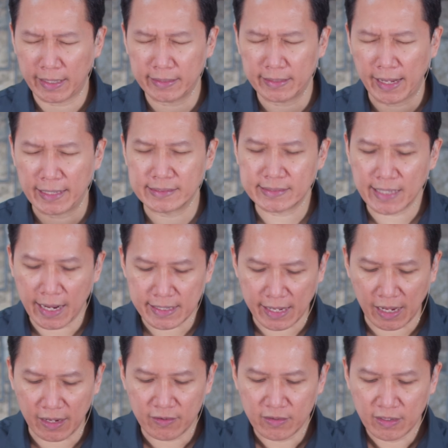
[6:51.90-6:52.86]
and
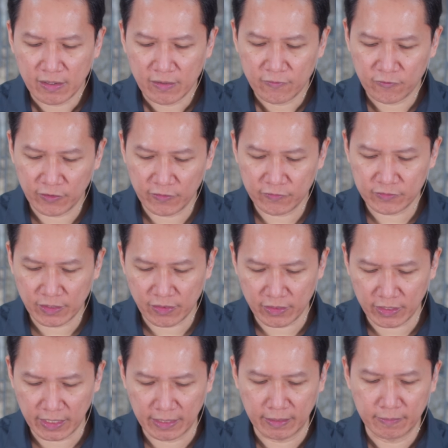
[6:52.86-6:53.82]
Isaiah
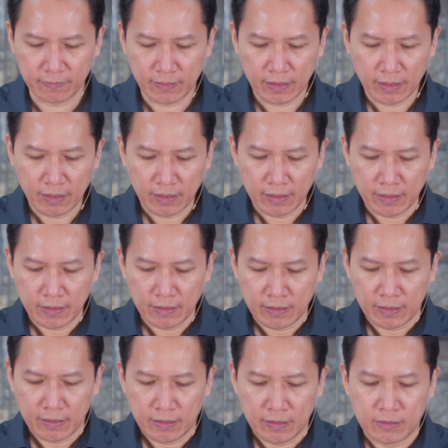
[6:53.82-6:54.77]
fifty-three.
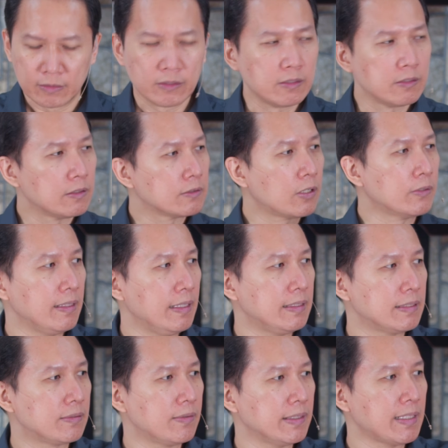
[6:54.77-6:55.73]
So it
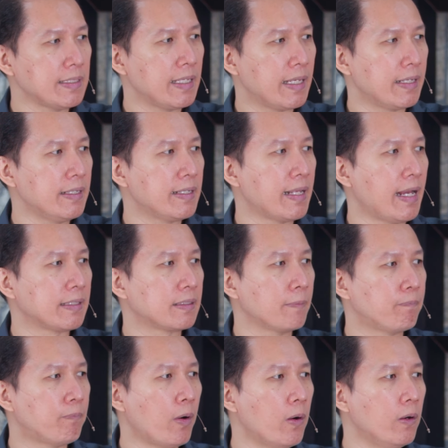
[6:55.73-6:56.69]
is written here
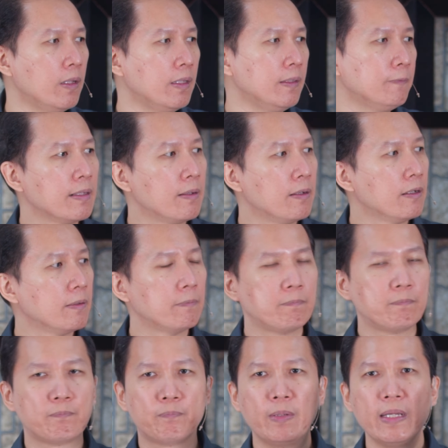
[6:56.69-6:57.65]
that Paul
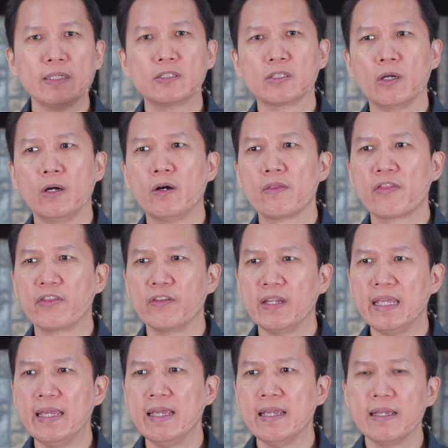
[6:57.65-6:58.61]
preached on
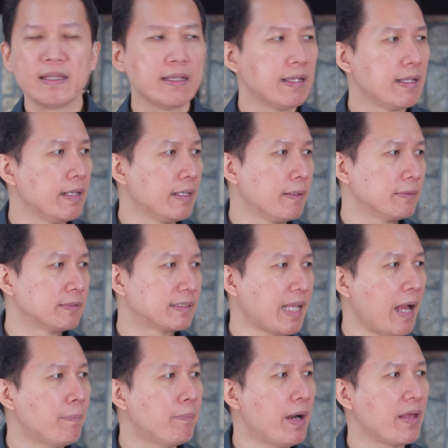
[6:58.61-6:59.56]
three
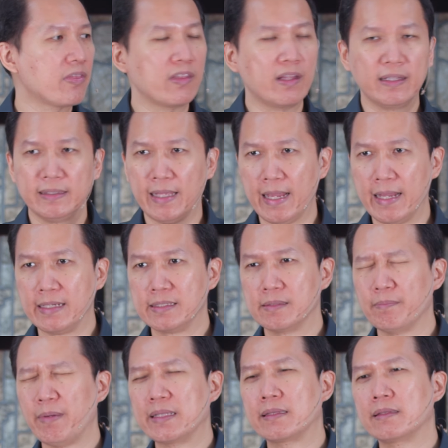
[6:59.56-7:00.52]
Sabbath days.
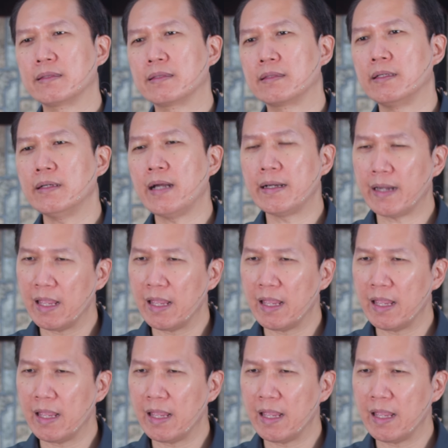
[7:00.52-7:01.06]
But there are